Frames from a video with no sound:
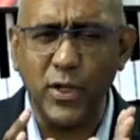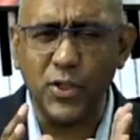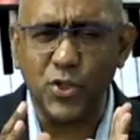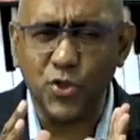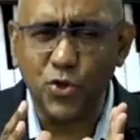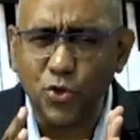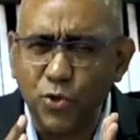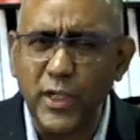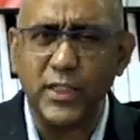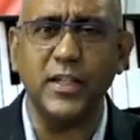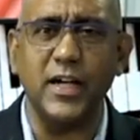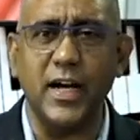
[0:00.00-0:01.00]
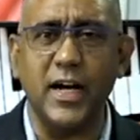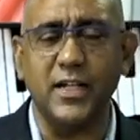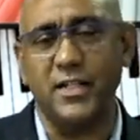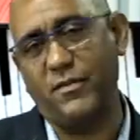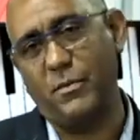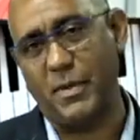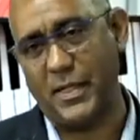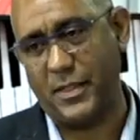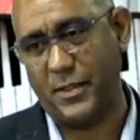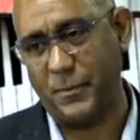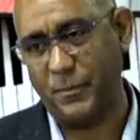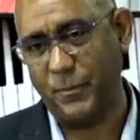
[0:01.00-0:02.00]
straight to the heart of the matter.
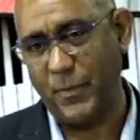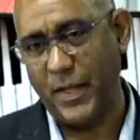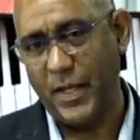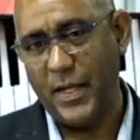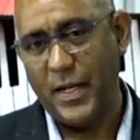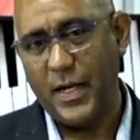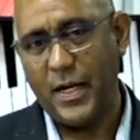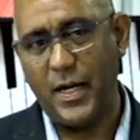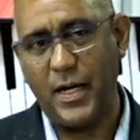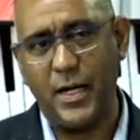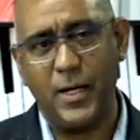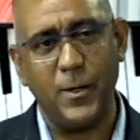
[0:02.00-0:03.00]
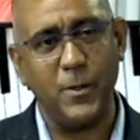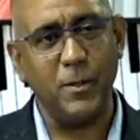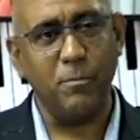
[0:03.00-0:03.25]
The